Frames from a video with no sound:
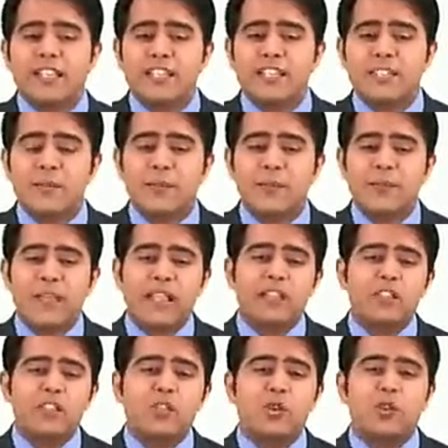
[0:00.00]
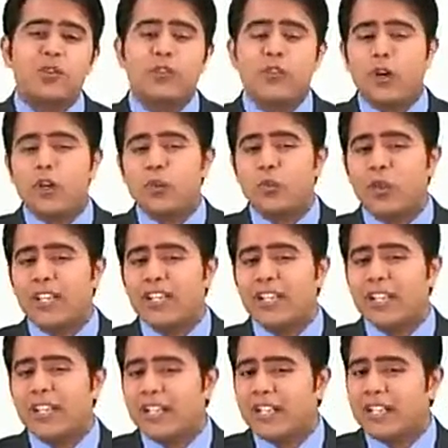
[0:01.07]
x. So for
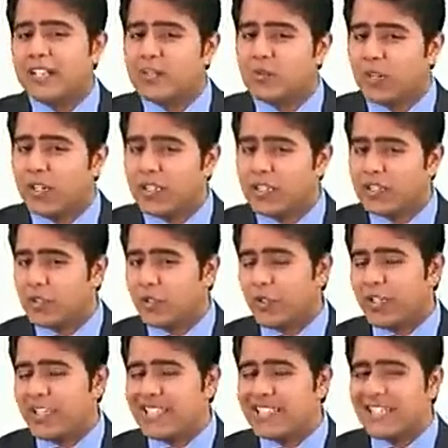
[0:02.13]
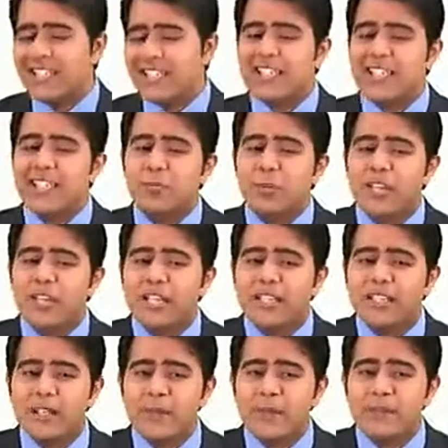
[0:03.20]
1 it is 1. So you can see the red
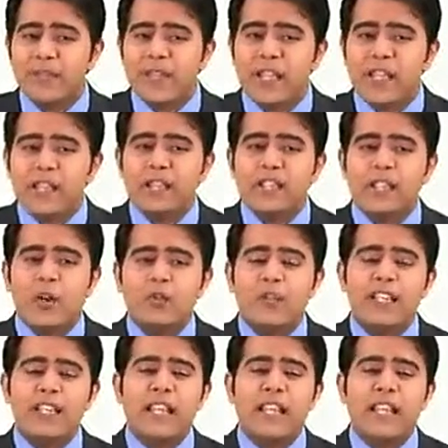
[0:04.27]
point there. Now